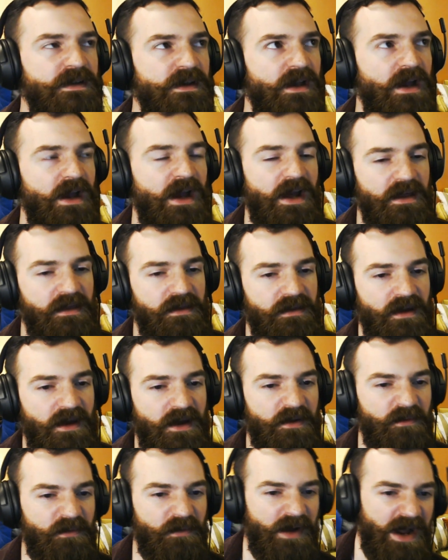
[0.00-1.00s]
I
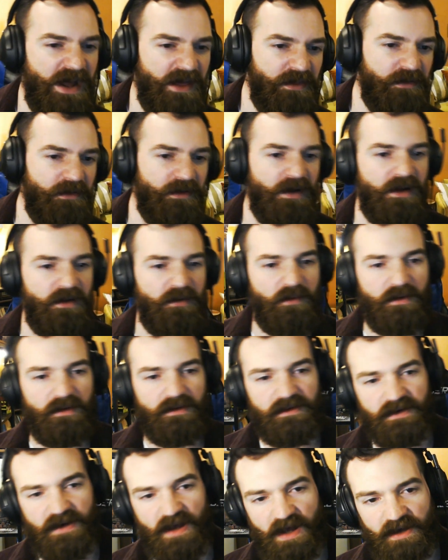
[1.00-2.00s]
thought, rather
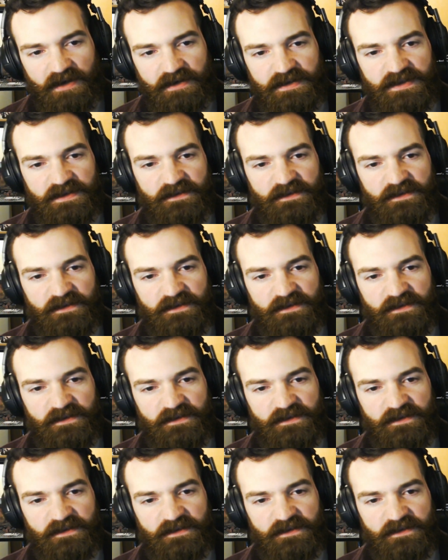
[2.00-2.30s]
unorthodox